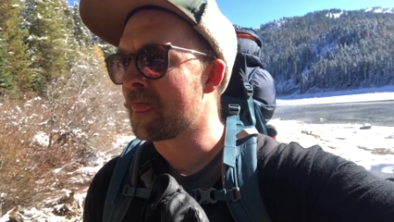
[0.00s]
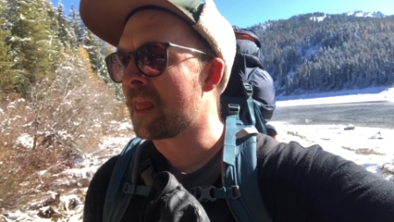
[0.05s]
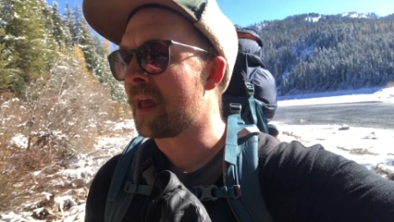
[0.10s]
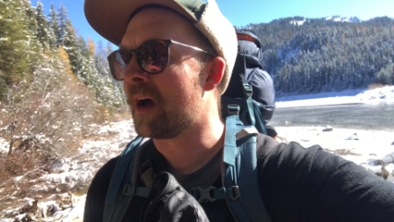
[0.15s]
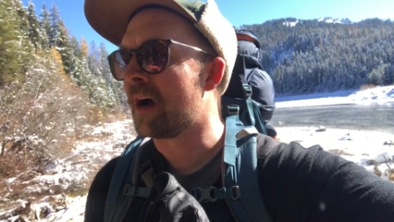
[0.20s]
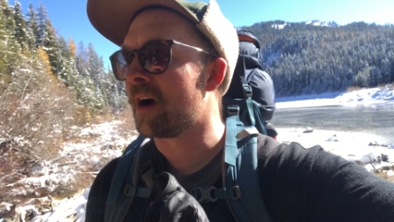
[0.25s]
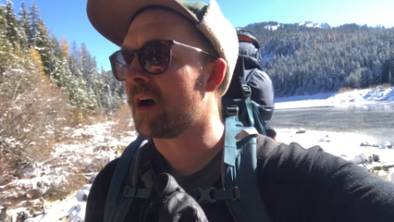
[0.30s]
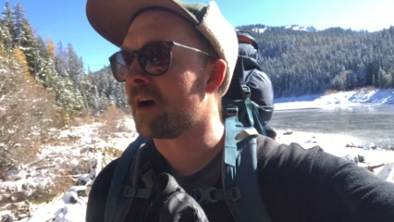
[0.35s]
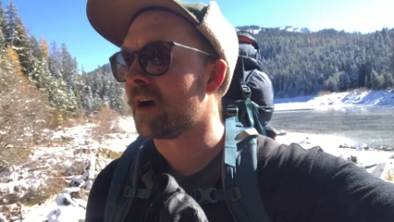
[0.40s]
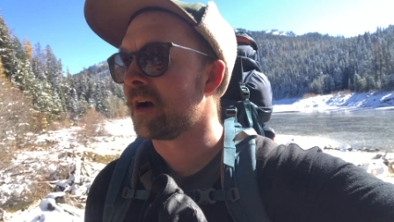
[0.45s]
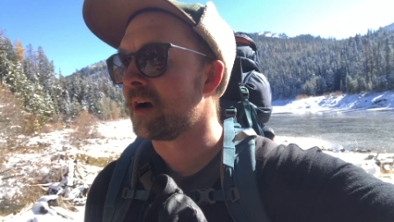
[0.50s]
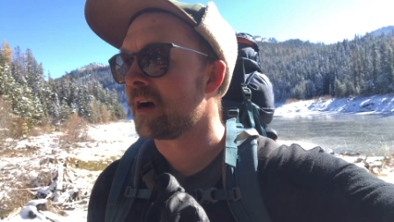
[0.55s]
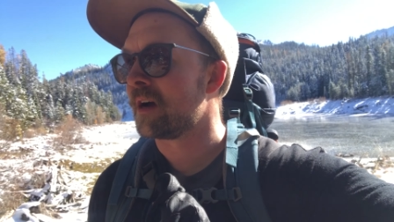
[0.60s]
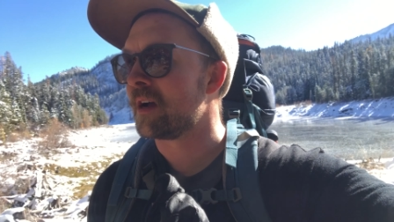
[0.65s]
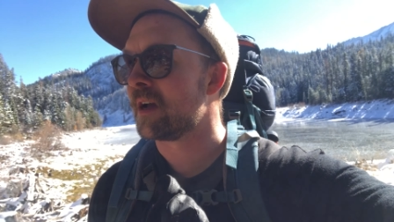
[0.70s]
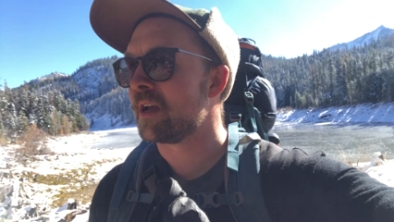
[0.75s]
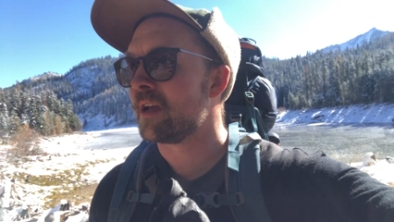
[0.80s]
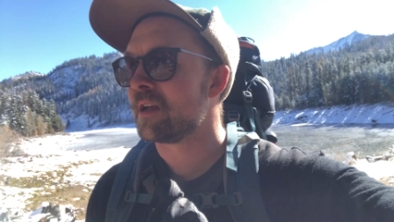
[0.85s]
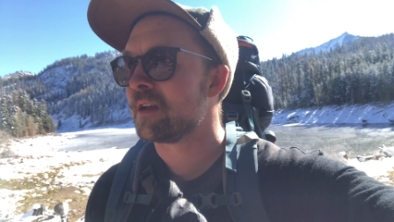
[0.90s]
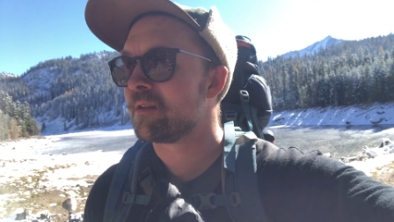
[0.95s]
Uh,
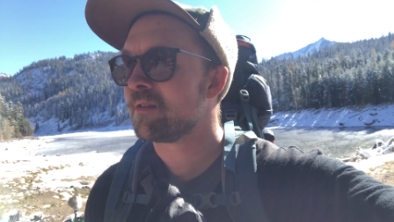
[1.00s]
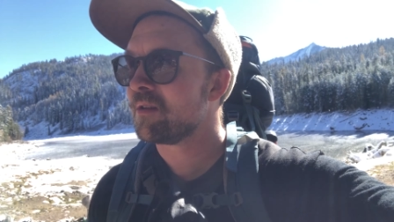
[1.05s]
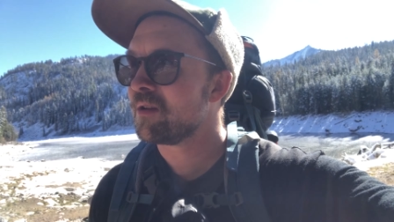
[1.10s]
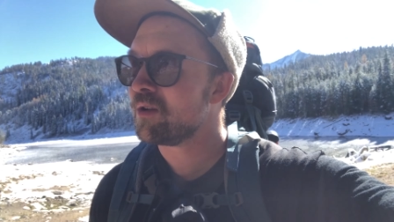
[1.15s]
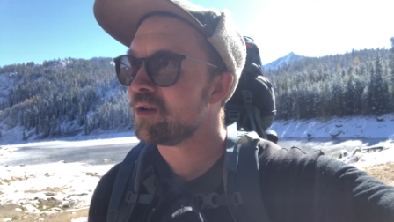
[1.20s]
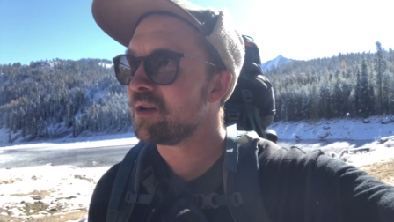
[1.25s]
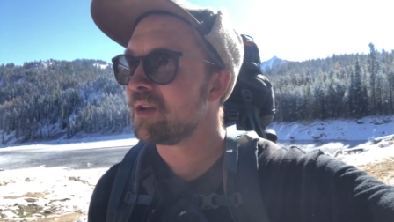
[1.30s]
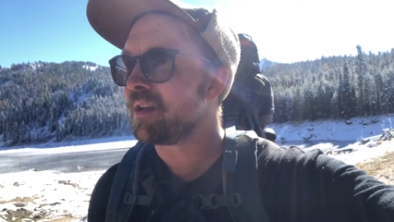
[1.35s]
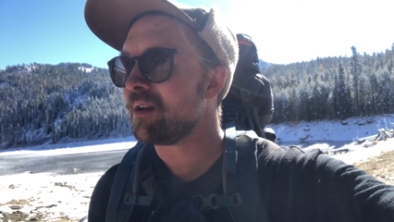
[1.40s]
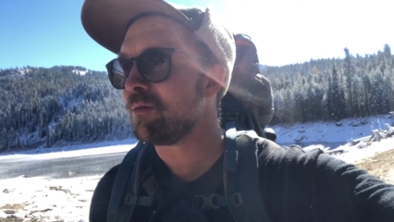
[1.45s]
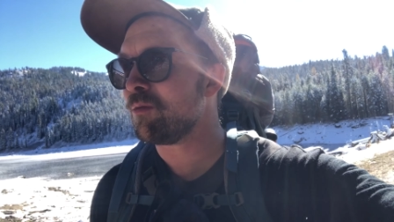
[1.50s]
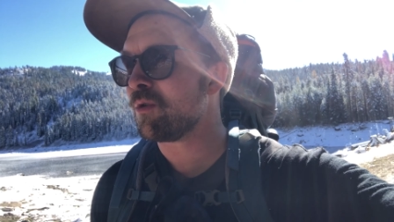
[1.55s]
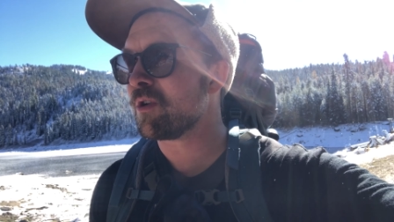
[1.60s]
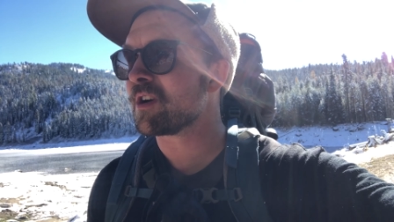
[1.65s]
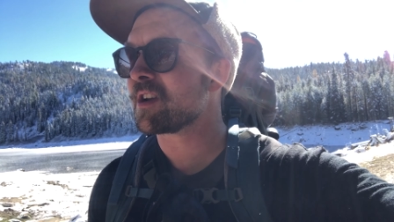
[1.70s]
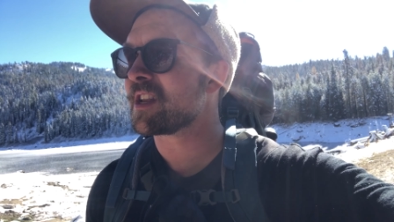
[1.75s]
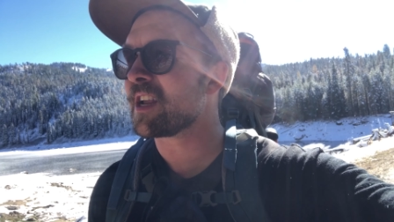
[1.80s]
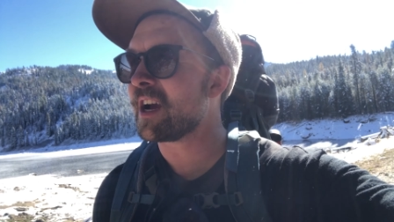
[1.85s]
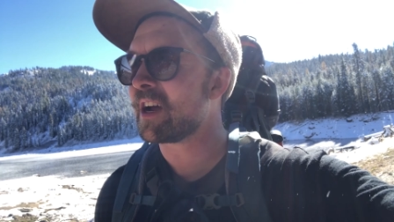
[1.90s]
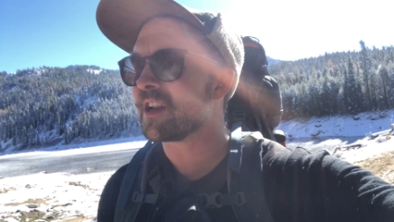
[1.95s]
it, it,
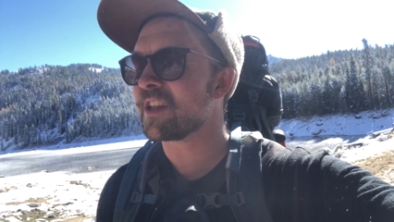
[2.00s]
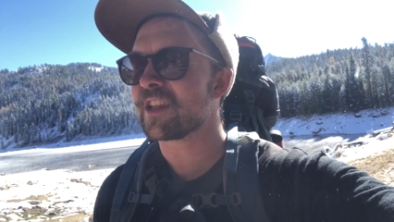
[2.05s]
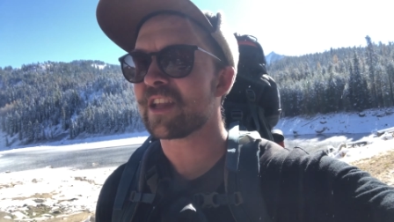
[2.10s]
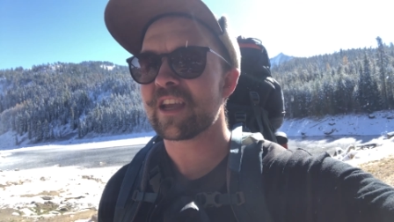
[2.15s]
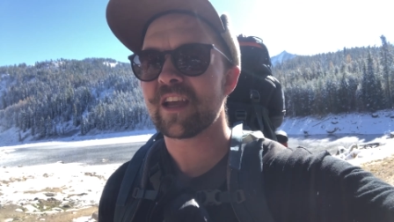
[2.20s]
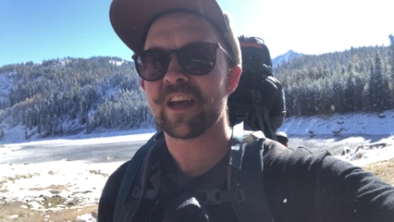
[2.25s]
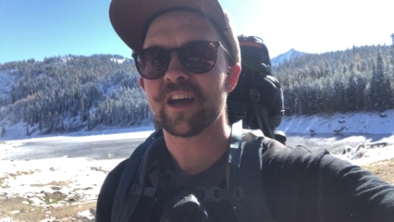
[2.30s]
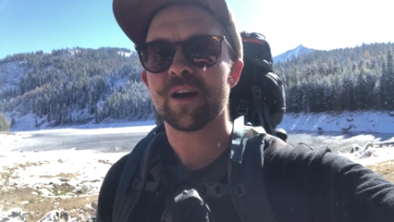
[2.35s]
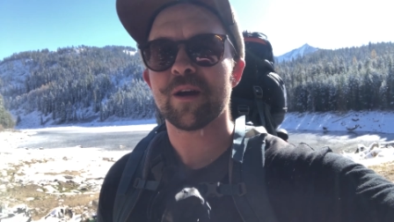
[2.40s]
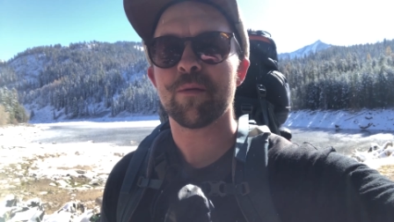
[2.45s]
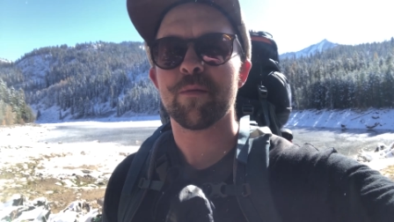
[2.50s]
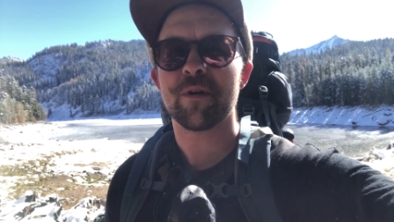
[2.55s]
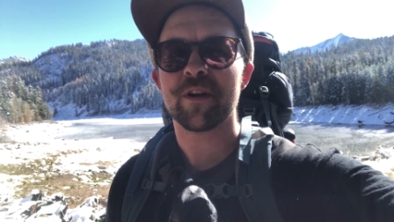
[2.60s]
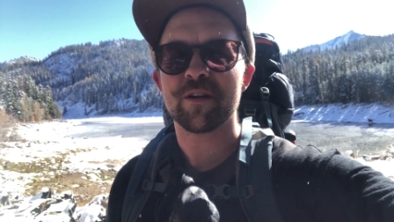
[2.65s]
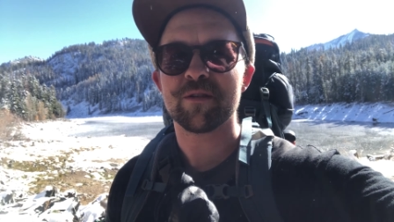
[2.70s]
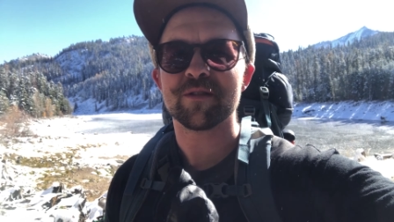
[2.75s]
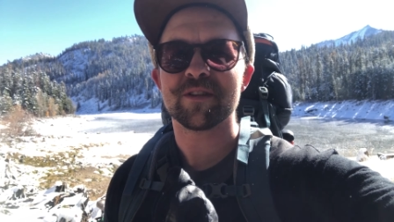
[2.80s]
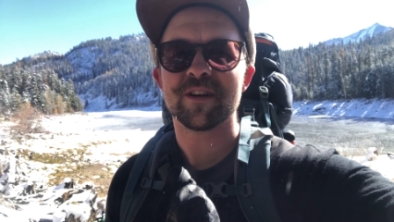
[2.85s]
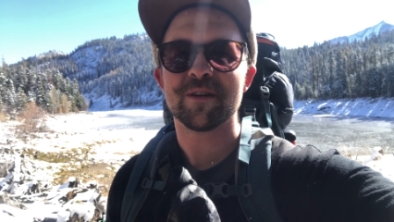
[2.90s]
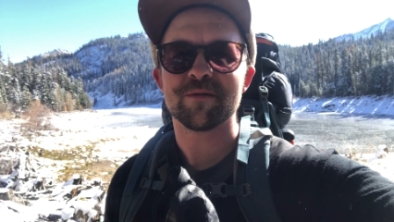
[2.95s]
worked out in the end, but it,
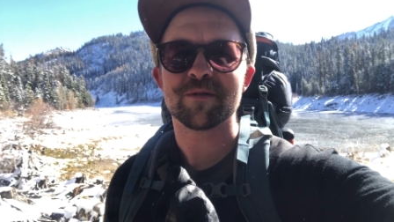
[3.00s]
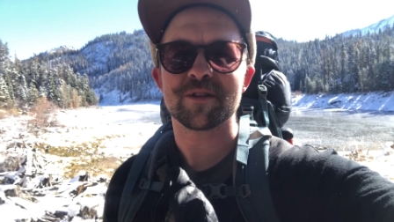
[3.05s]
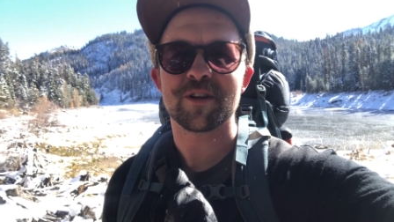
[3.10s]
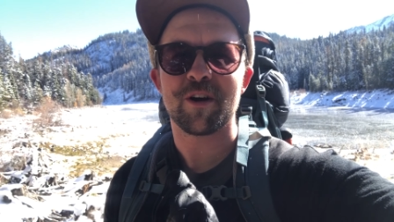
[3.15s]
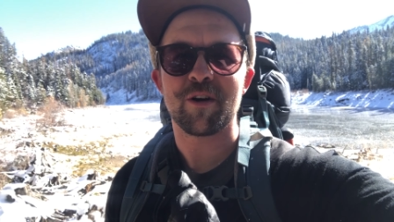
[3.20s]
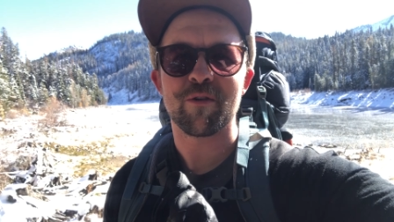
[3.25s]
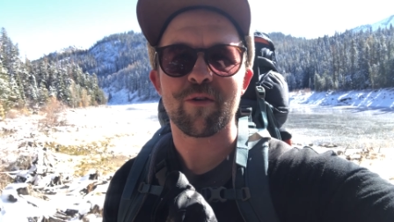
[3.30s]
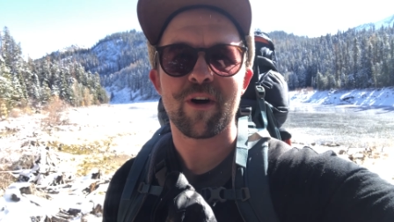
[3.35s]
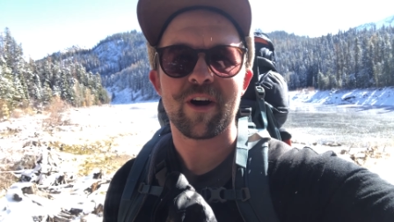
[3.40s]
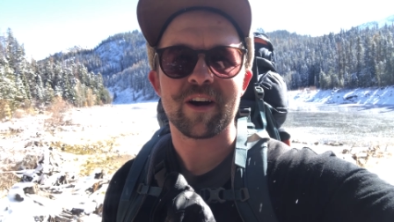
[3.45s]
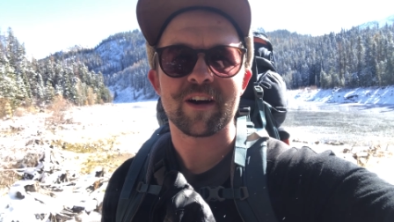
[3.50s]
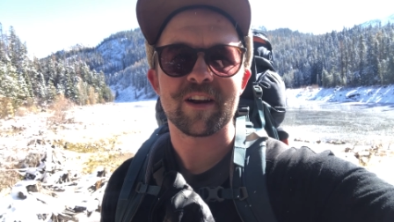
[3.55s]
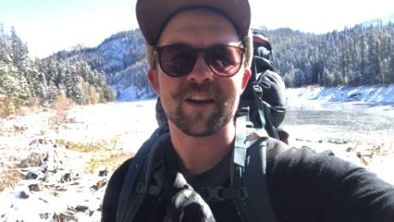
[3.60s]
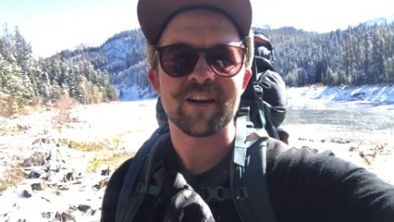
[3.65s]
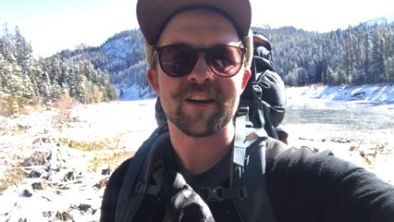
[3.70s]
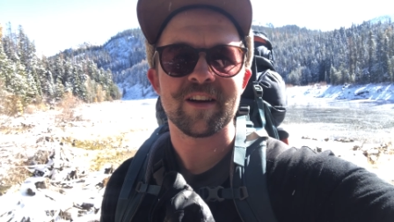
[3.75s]
it was all right.